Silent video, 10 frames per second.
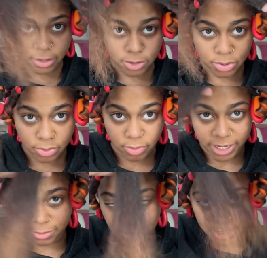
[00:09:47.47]
the two
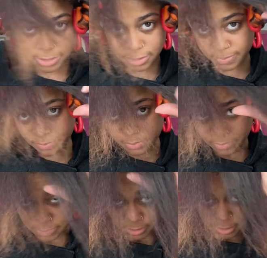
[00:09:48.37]
red rods.
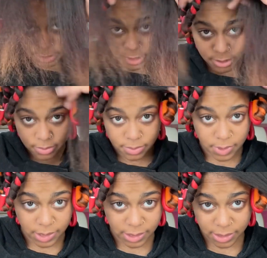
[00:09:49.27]
So
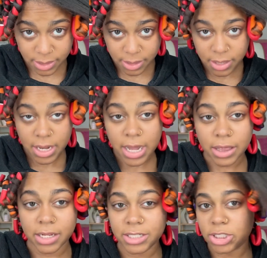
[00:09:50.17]

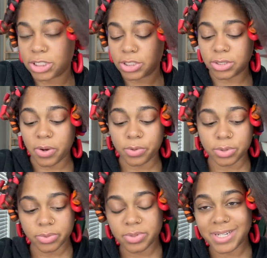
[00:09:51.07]
let's just go
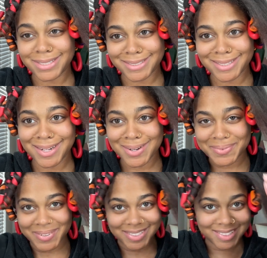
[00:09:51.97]
through this
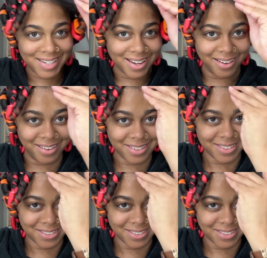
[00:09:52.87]
once again.